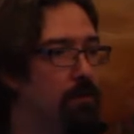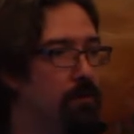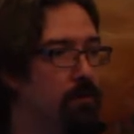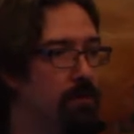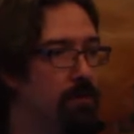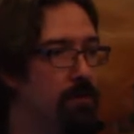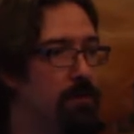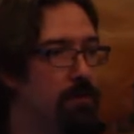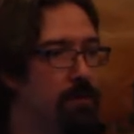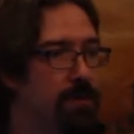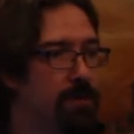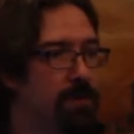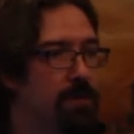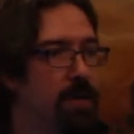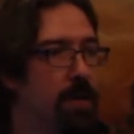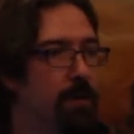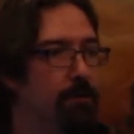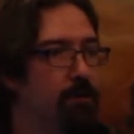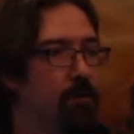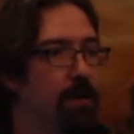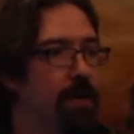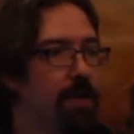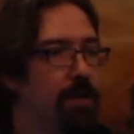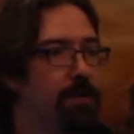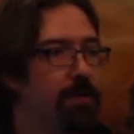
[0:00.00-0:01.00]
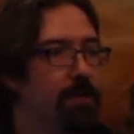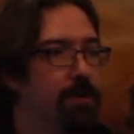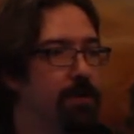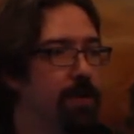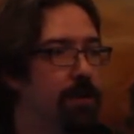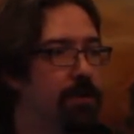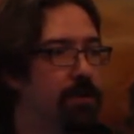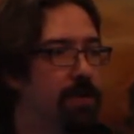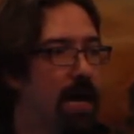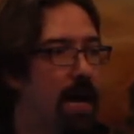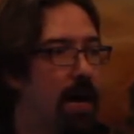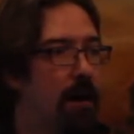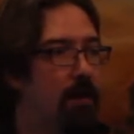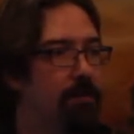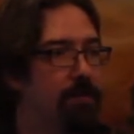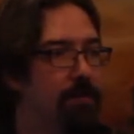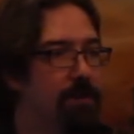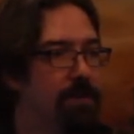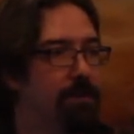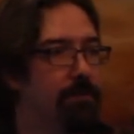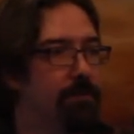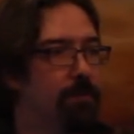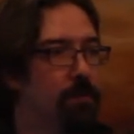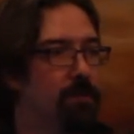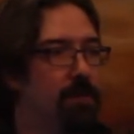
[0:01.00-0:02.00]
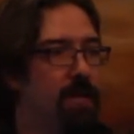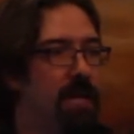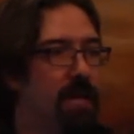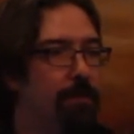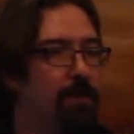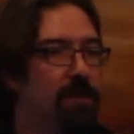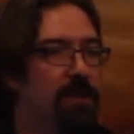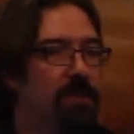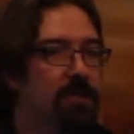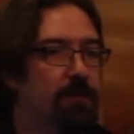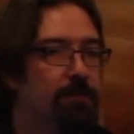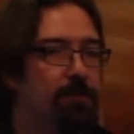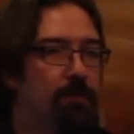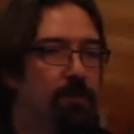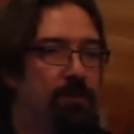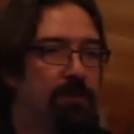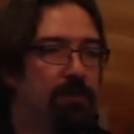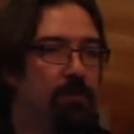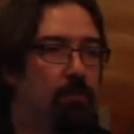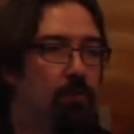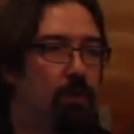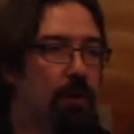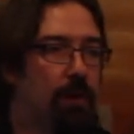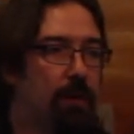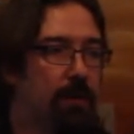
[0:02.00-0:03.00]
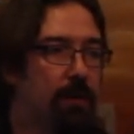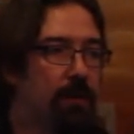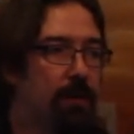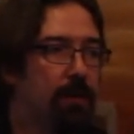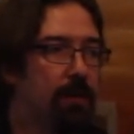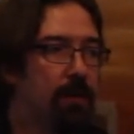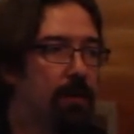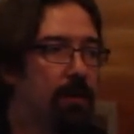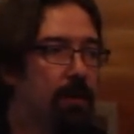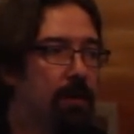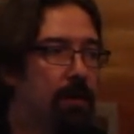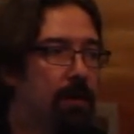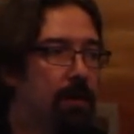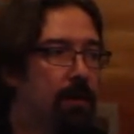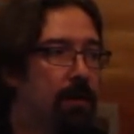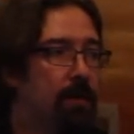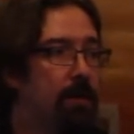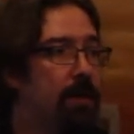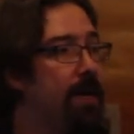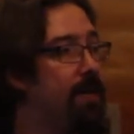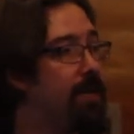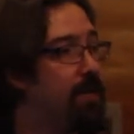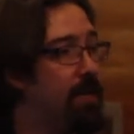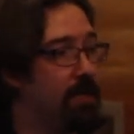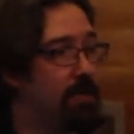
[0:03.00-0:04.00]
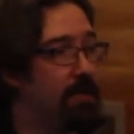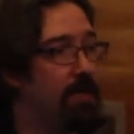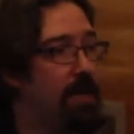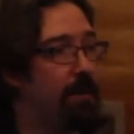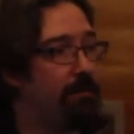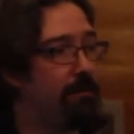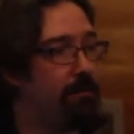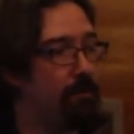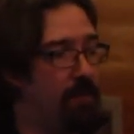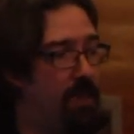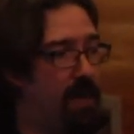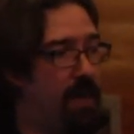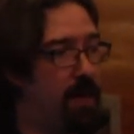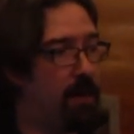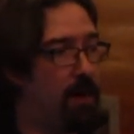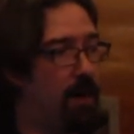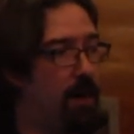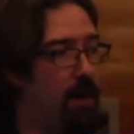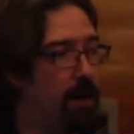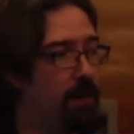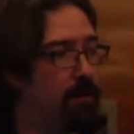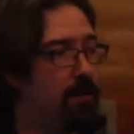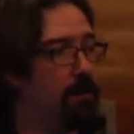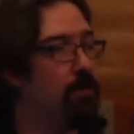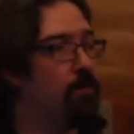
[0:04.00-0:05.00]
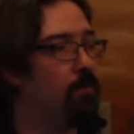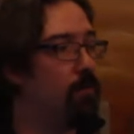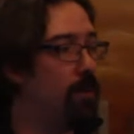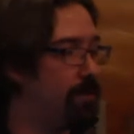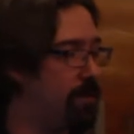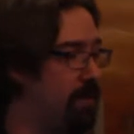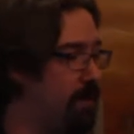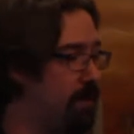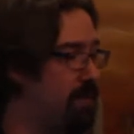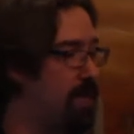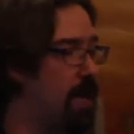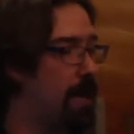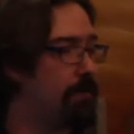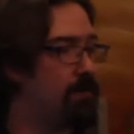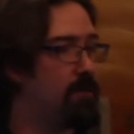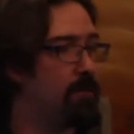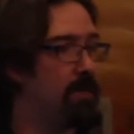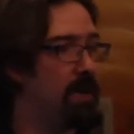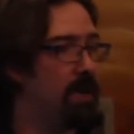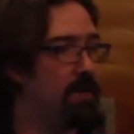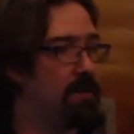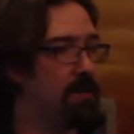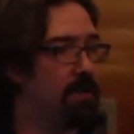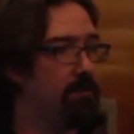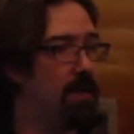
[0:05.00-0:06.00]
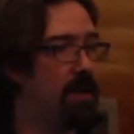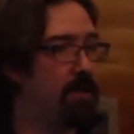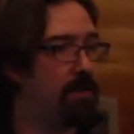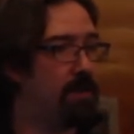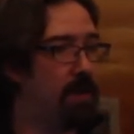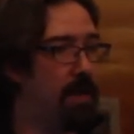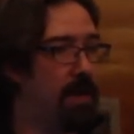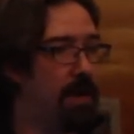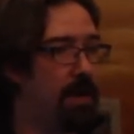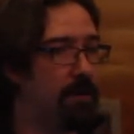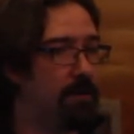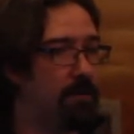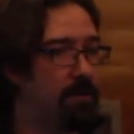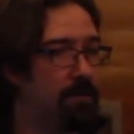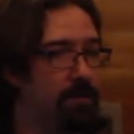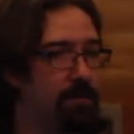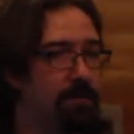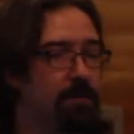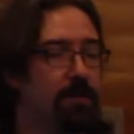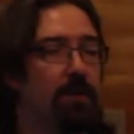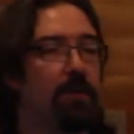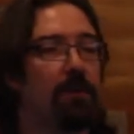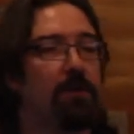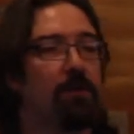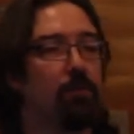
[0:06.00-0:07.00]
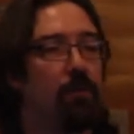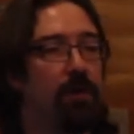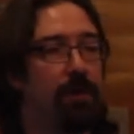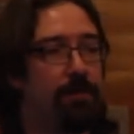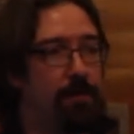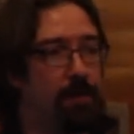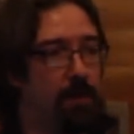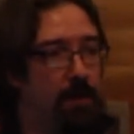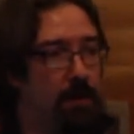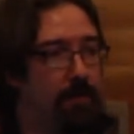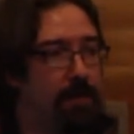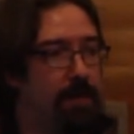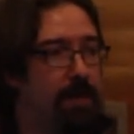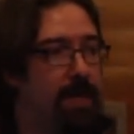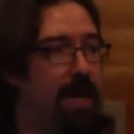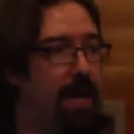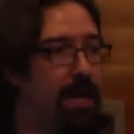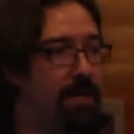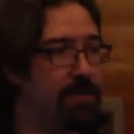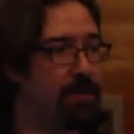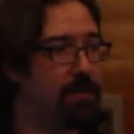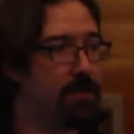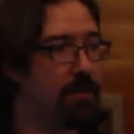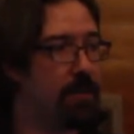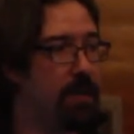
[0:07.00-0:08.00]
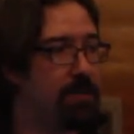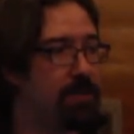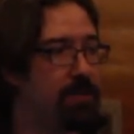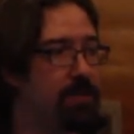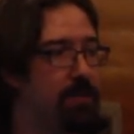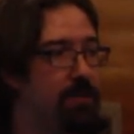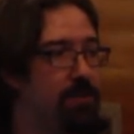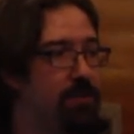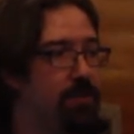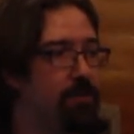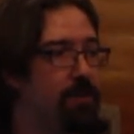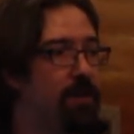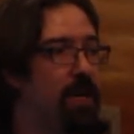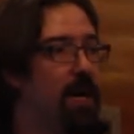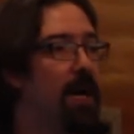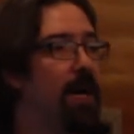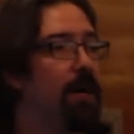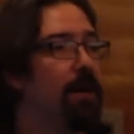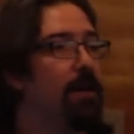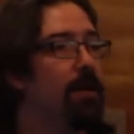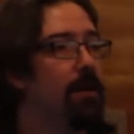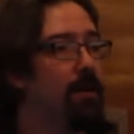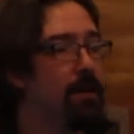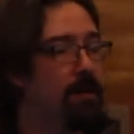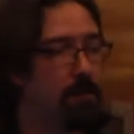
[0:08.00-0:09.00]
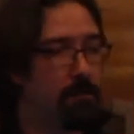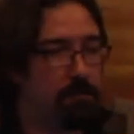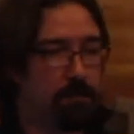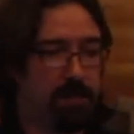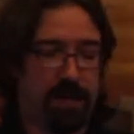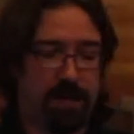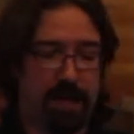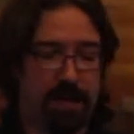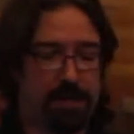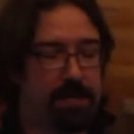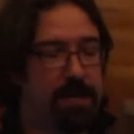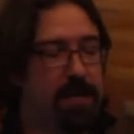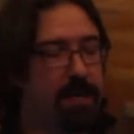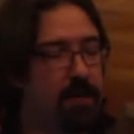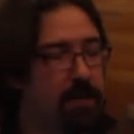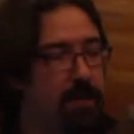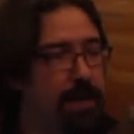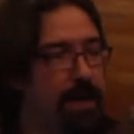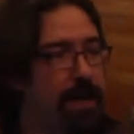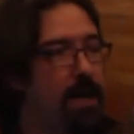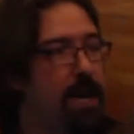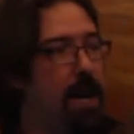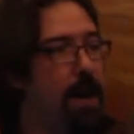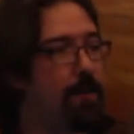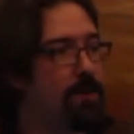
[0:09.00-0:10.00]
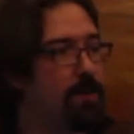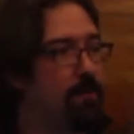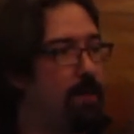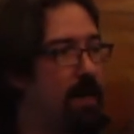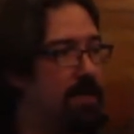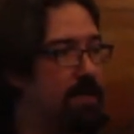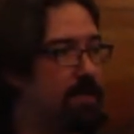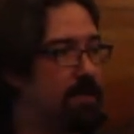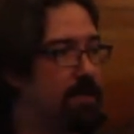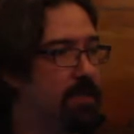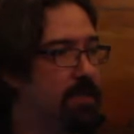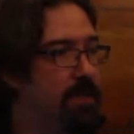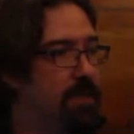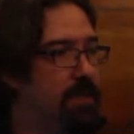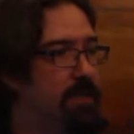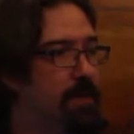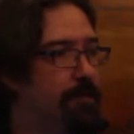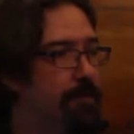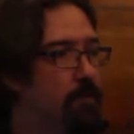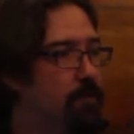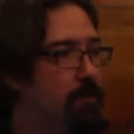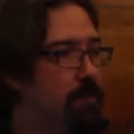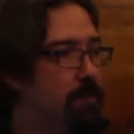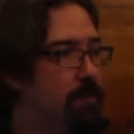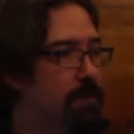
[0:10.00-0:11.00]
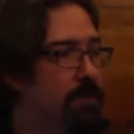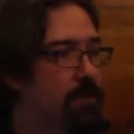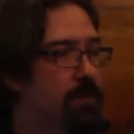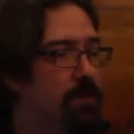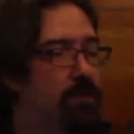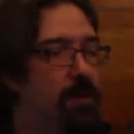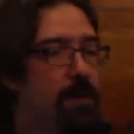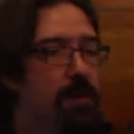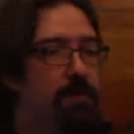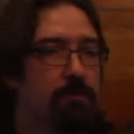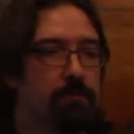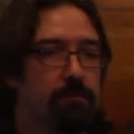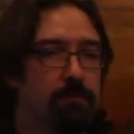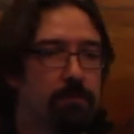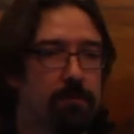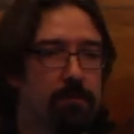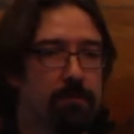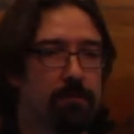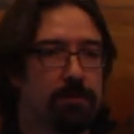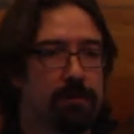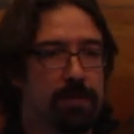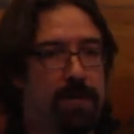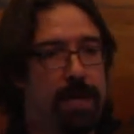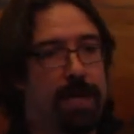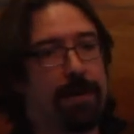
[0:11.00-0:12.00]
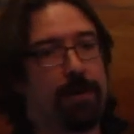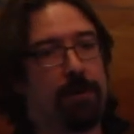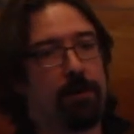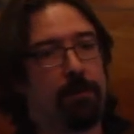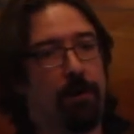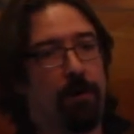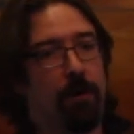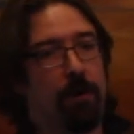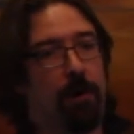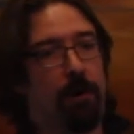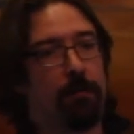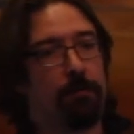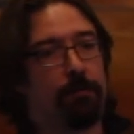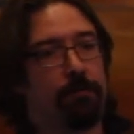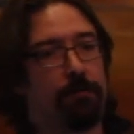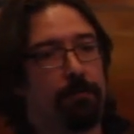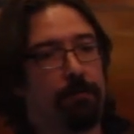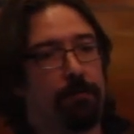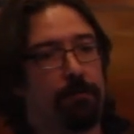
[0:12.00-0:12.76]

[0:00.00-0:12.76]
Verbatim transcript: you do this operation. Here's how this invoke dynamic is supposed to work. It does that from then on with these optimized method handles, with all the caching logic that you've got, and ideally optimizes it as if it was a straight through static call.